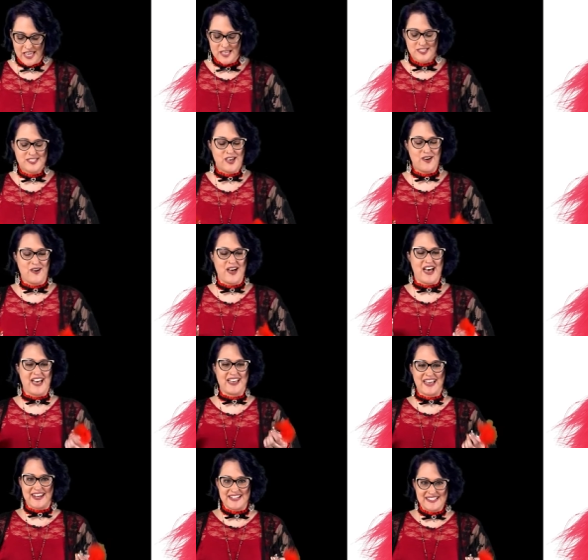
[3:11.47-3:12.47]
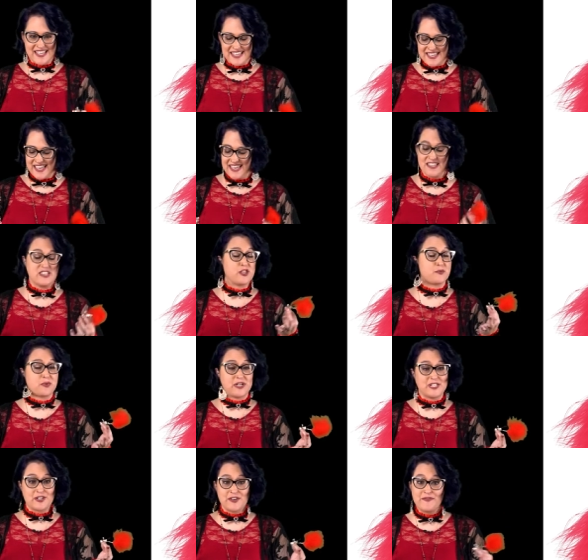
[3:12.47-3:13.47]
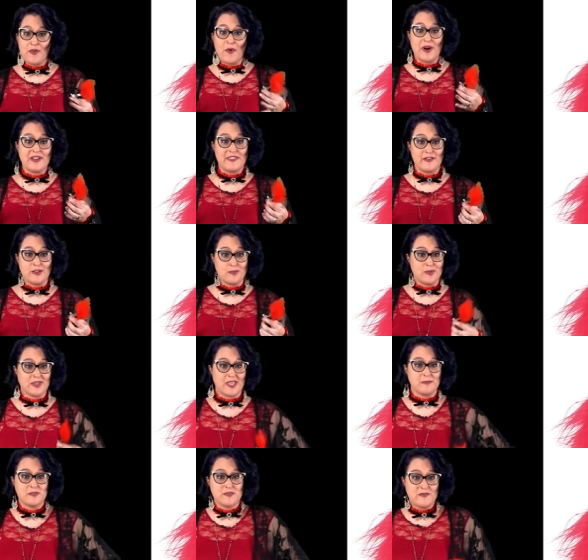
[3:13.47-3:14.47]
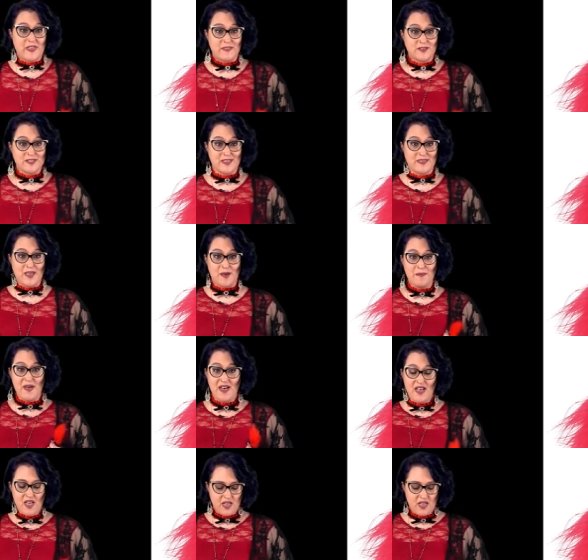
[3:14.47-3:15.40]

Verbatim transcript: So I gotta tell you, they're pretty straightforward. They're nipple clamps with feathers on them.